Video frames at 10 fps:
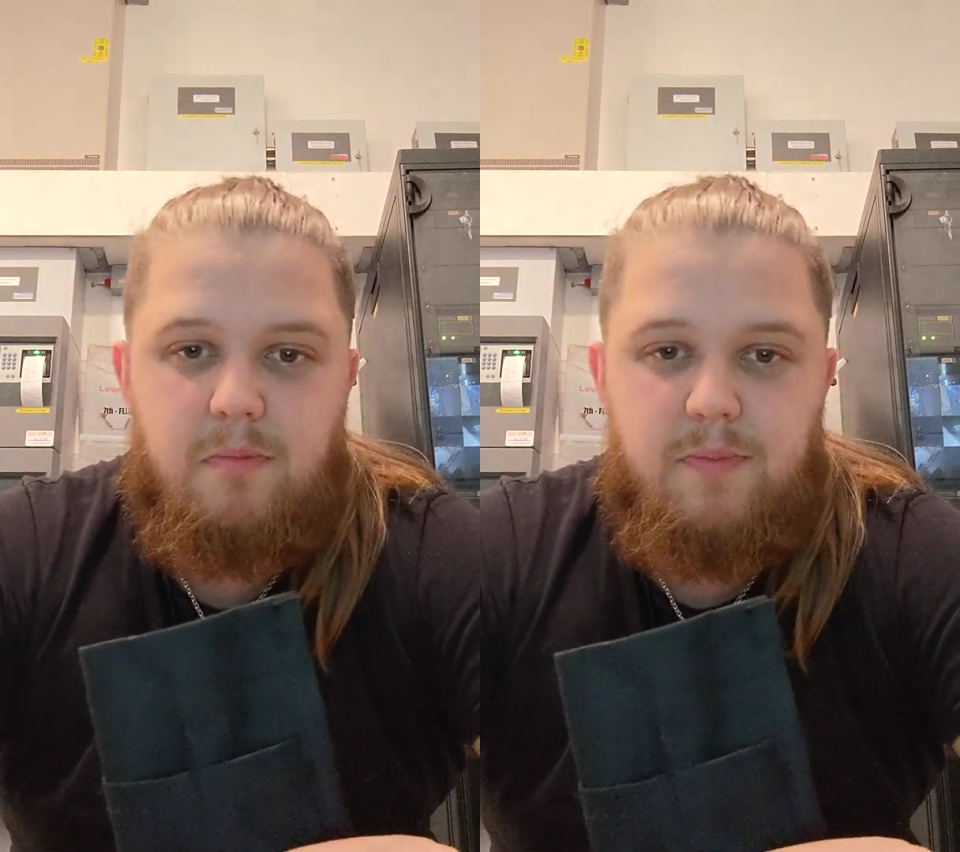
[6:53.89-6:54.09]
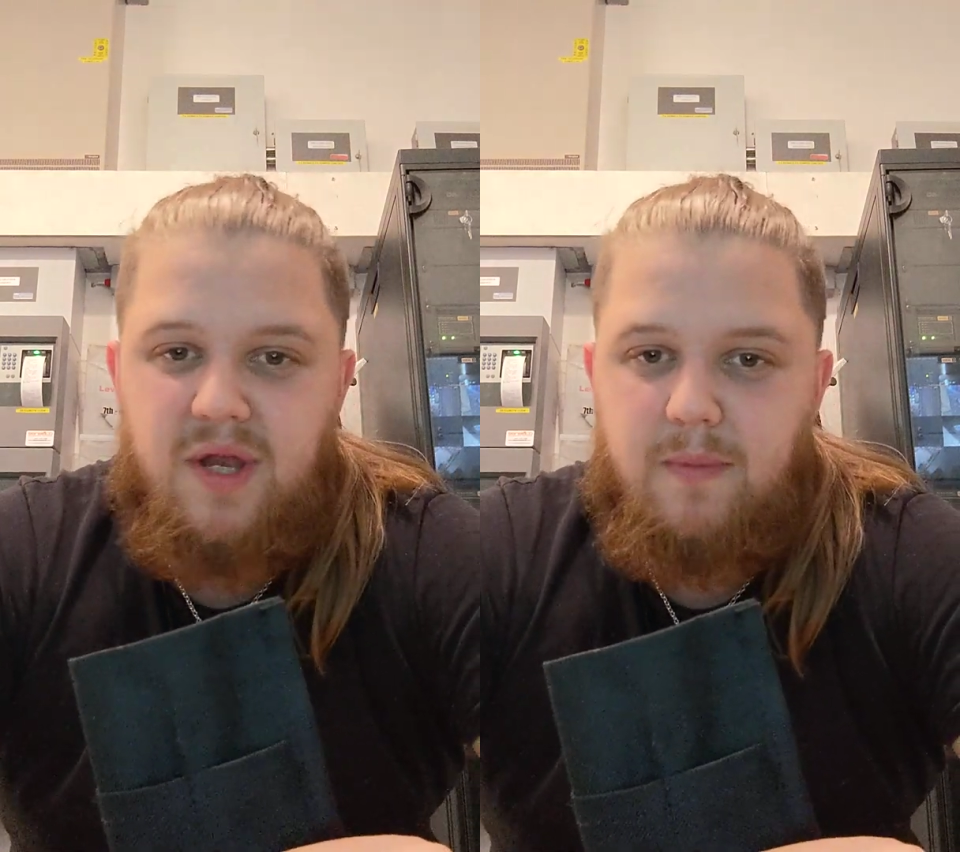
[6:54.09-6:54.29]

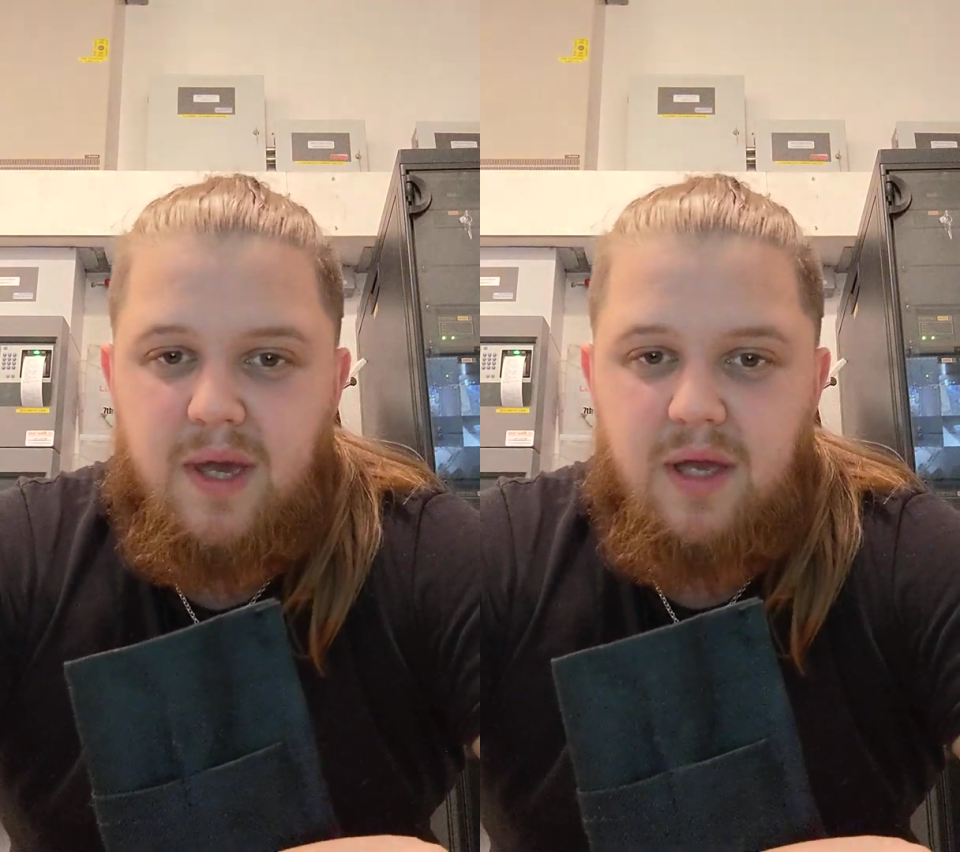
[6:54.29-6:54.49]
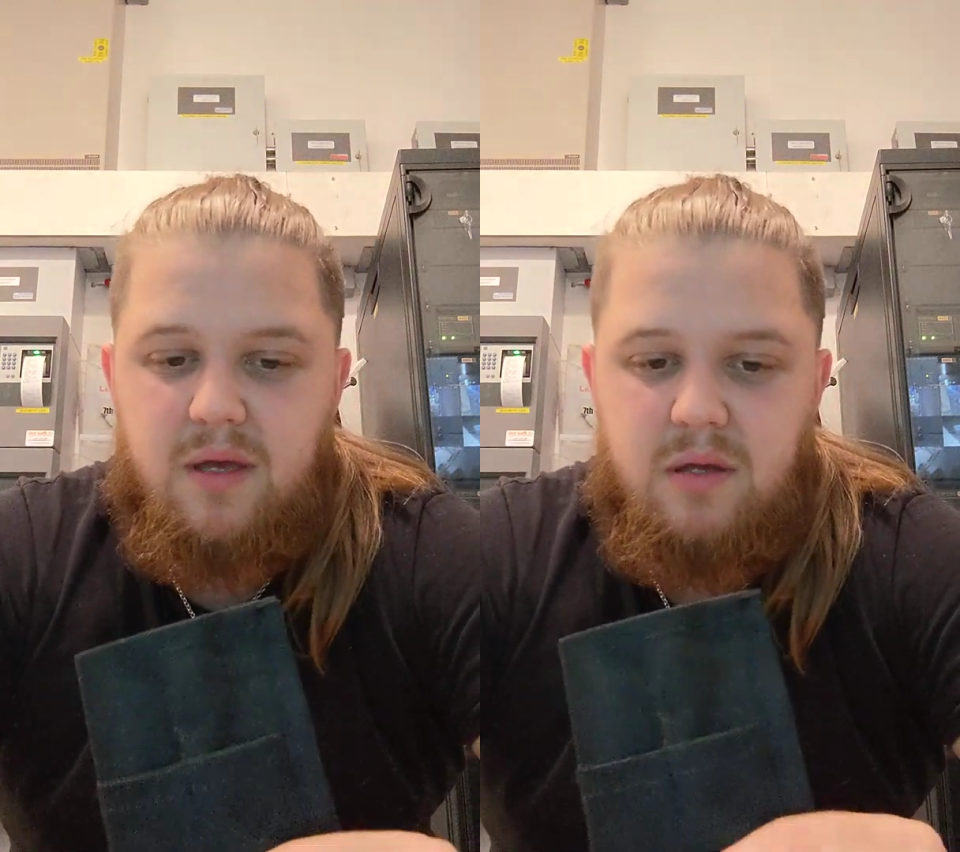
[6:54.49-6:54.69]
put it
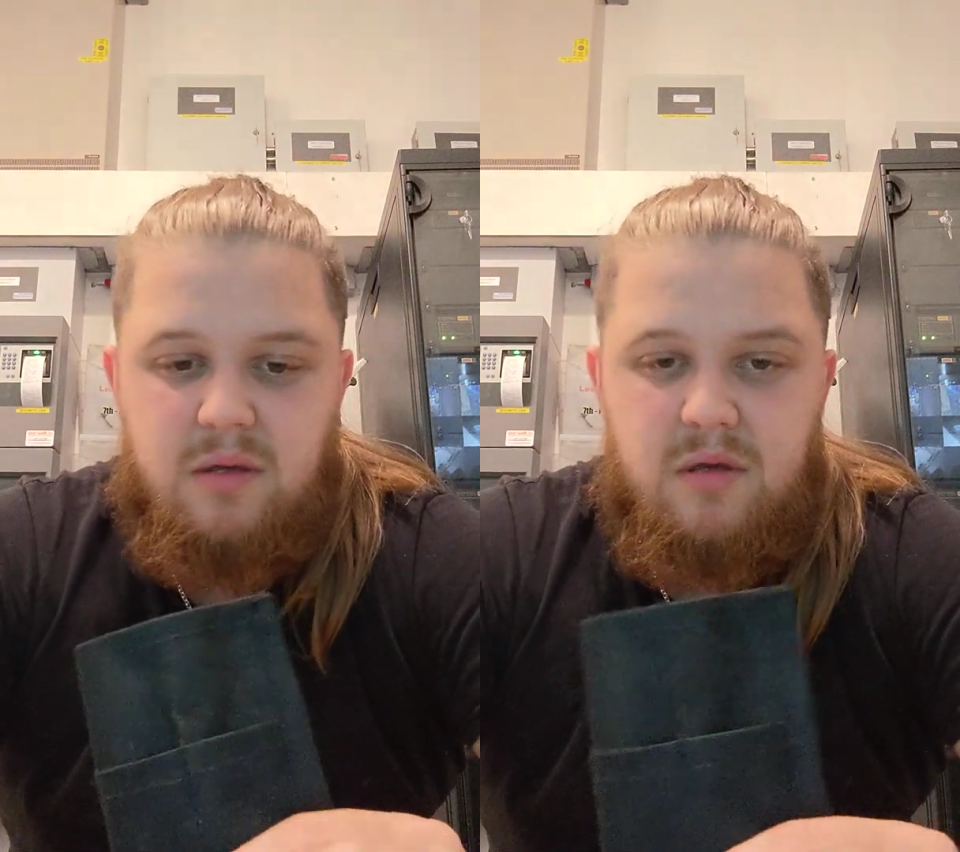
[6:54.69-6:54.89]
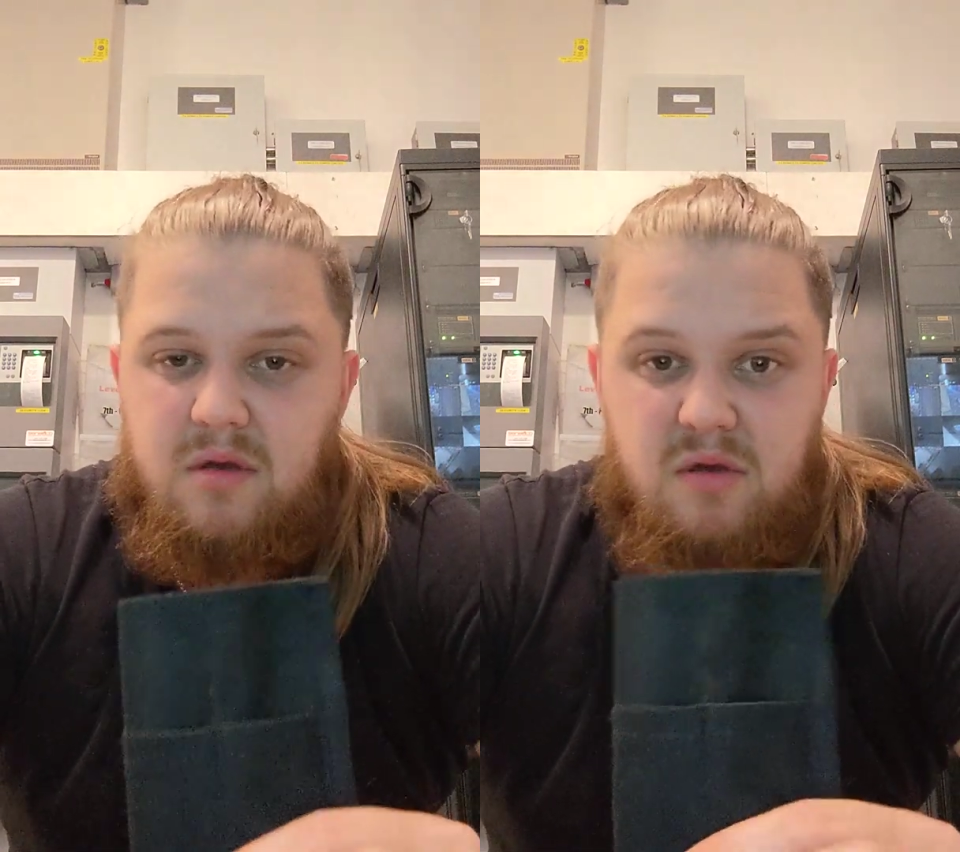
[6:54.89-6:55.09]
back,
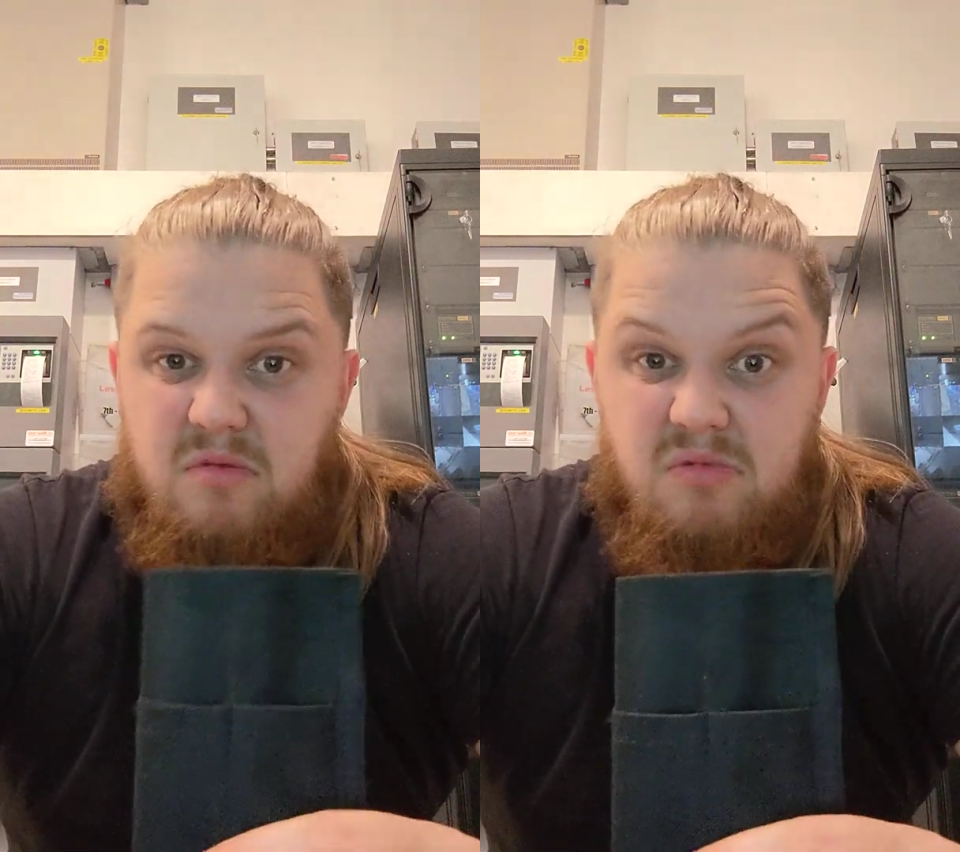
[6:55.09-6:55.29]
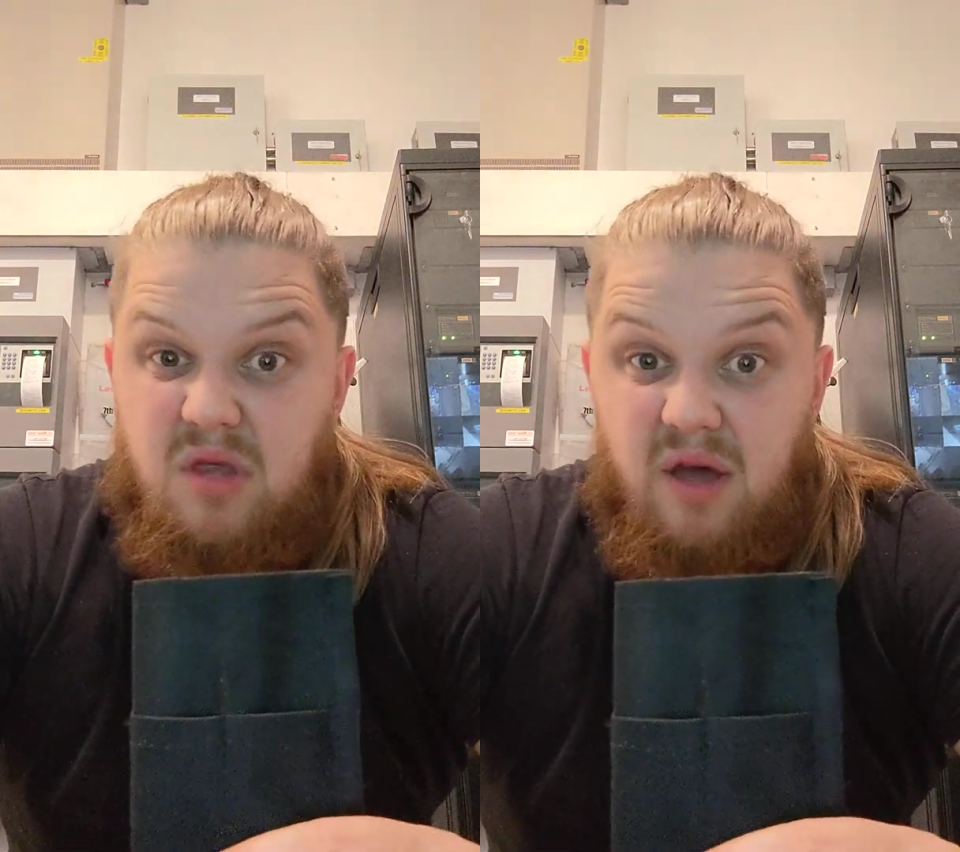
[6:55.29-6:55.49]

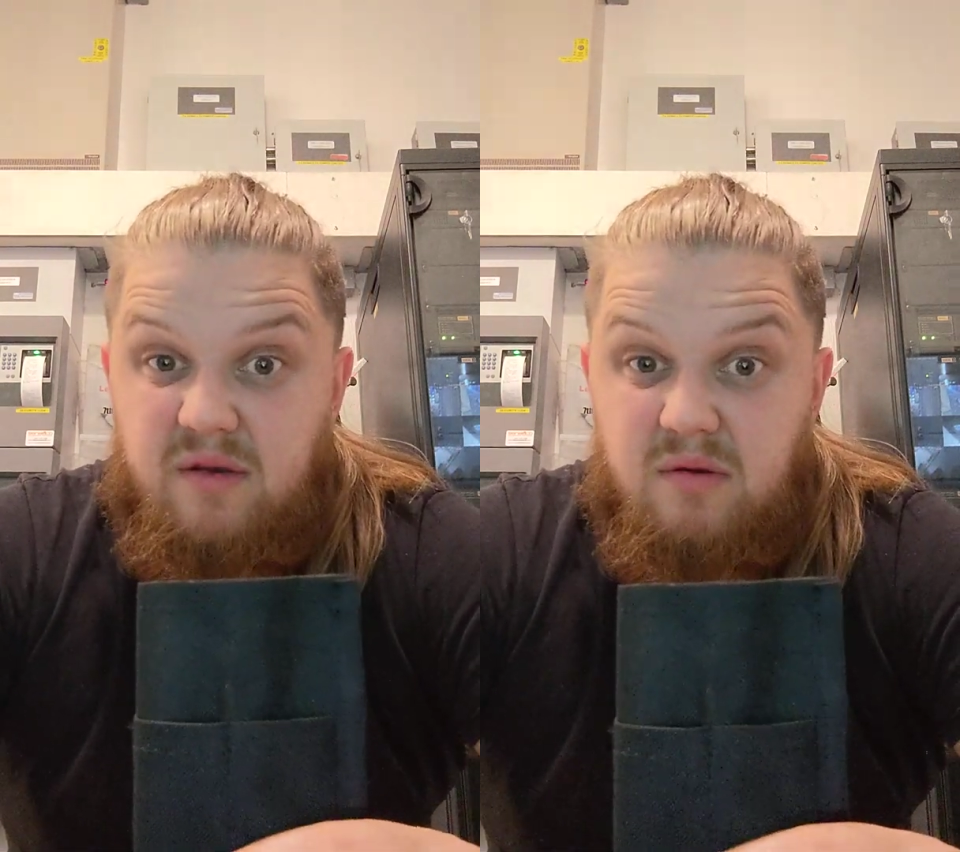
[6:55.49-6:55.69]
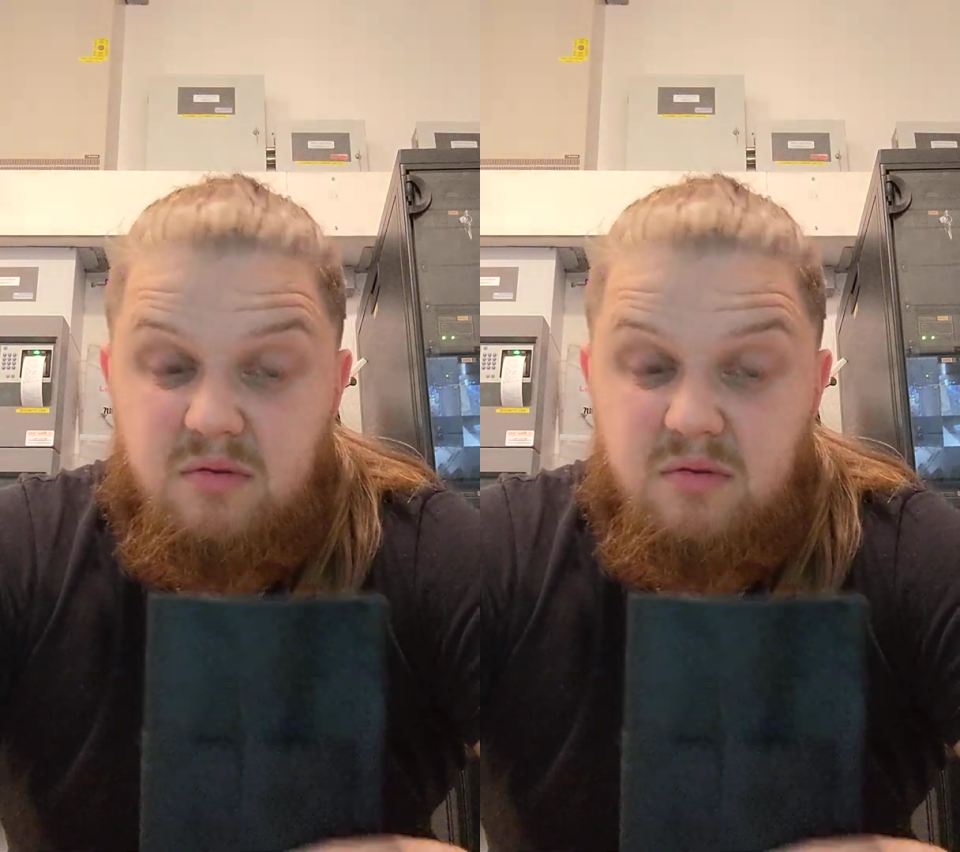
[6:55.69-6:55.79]
done.